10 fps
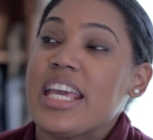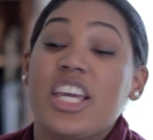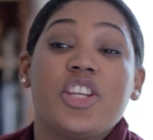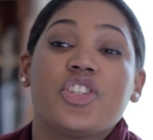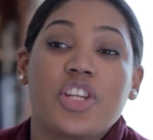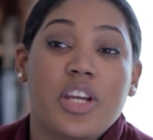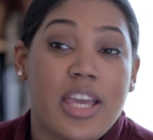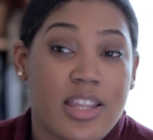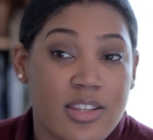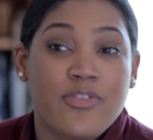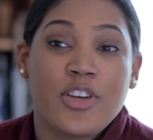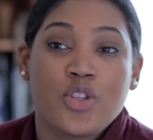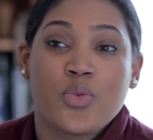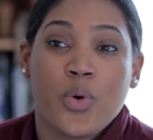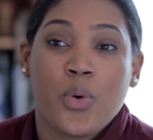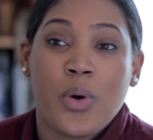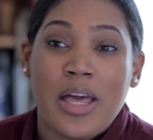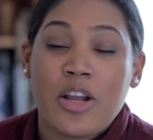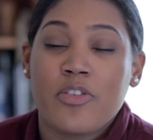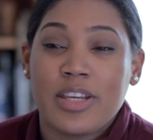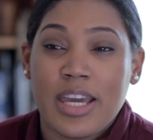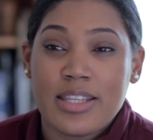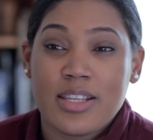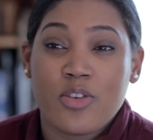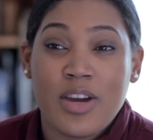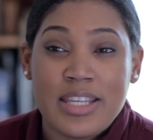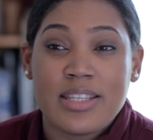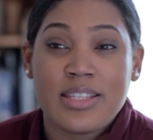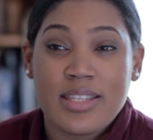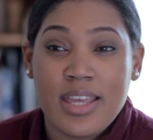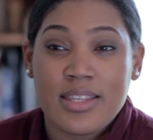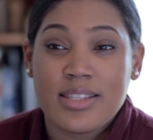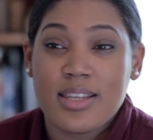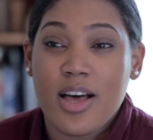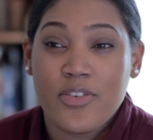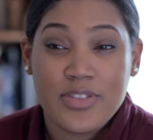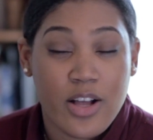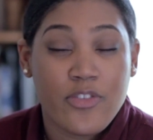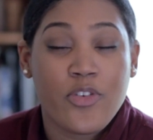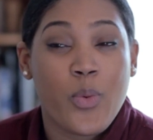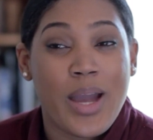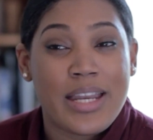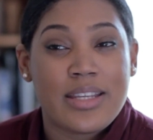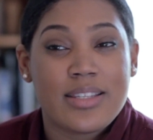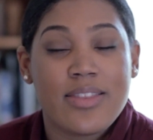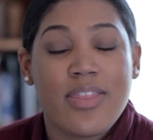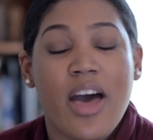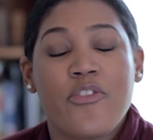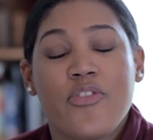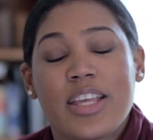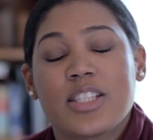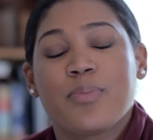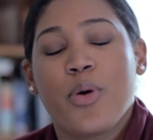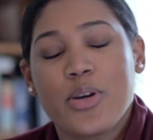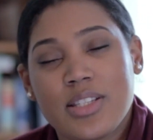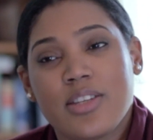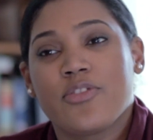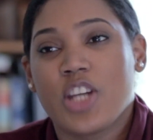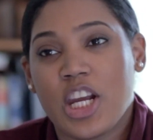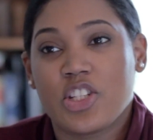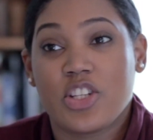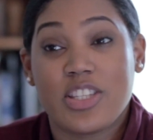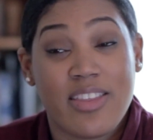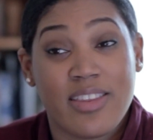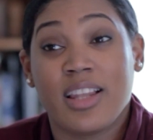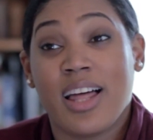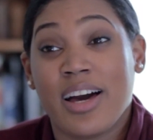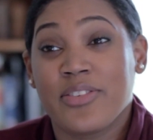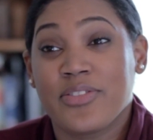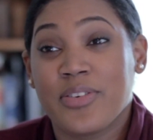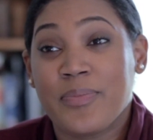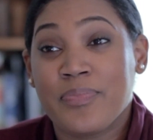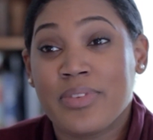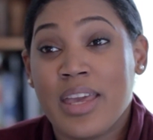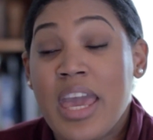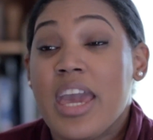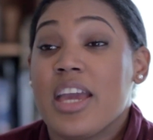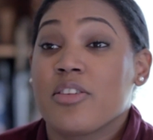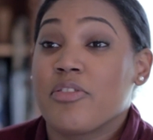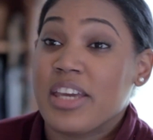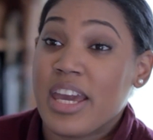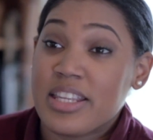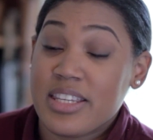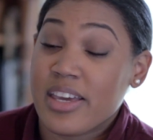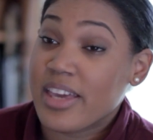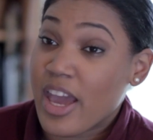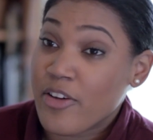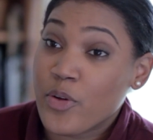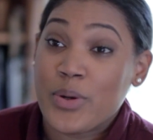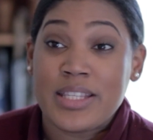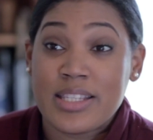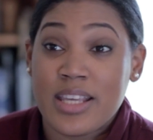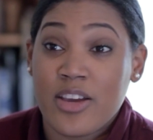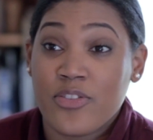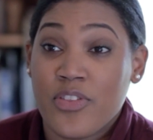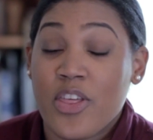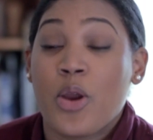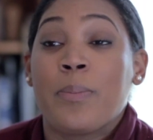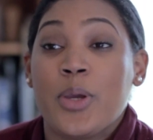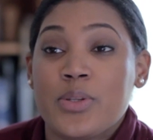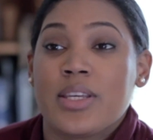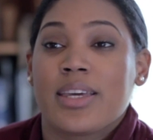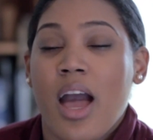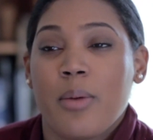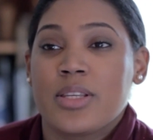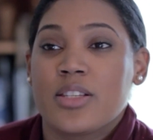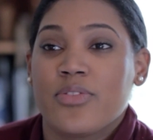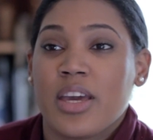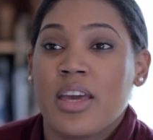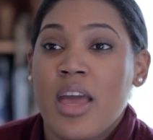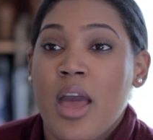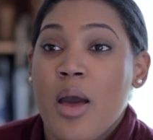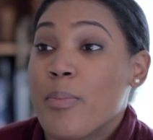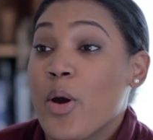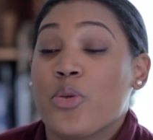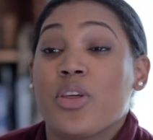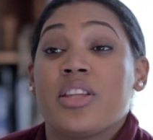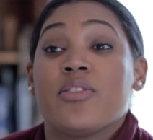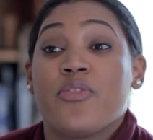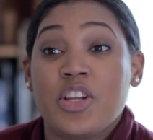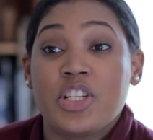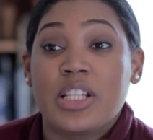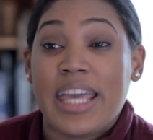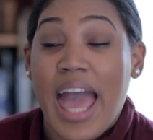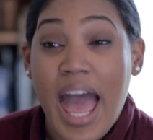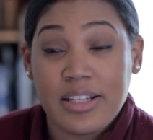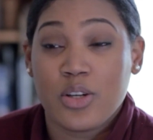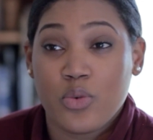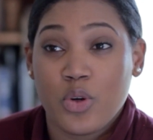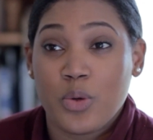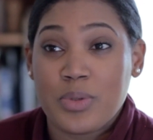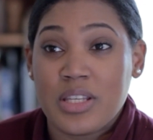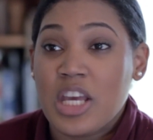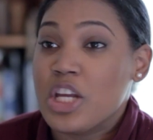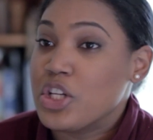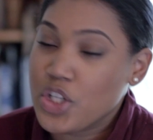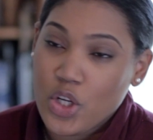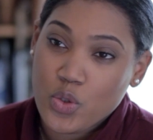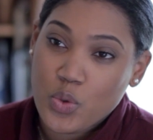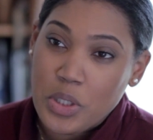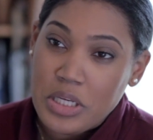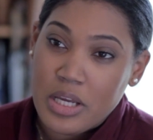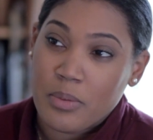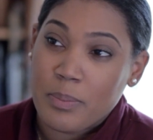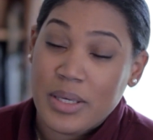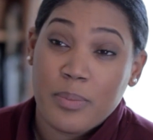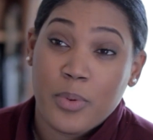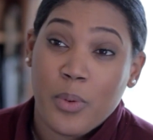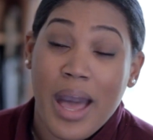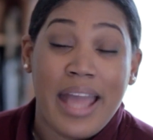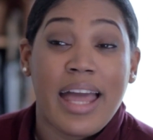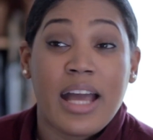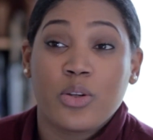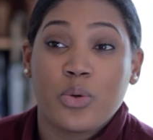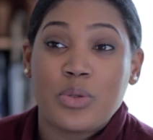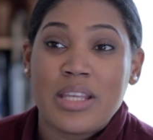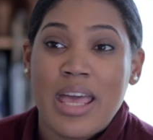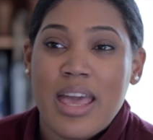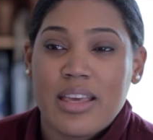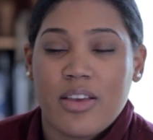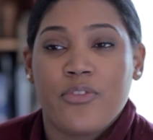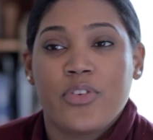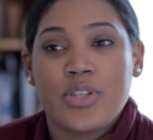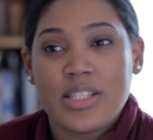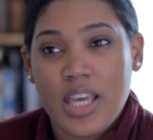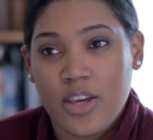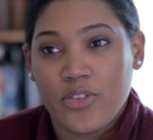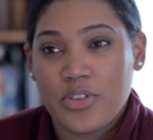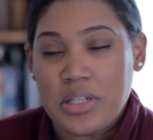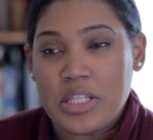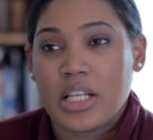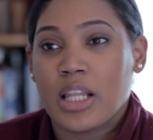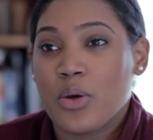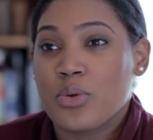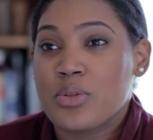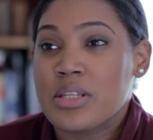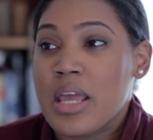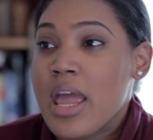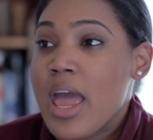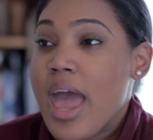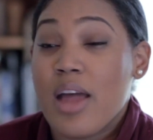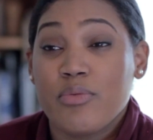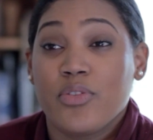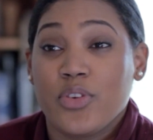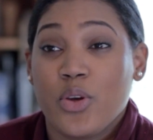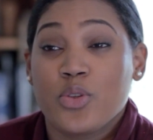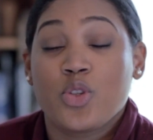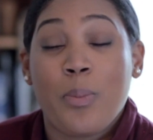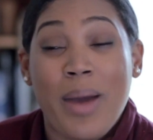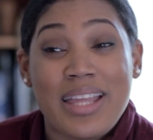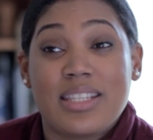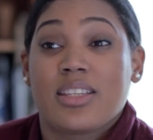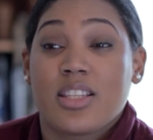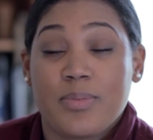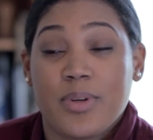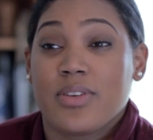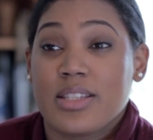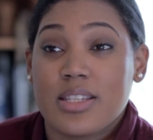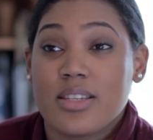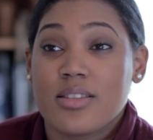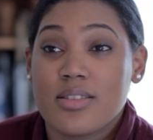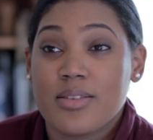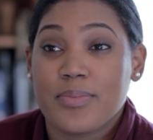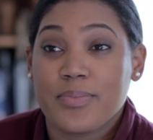each individual creates a greater sense of self-awareness that affects positive changes in their life. In creating a careful and safe therapeutic atmosphere, both individually and in groups, children, young people, and adults can feel safe to disclose and review traumatic experiences.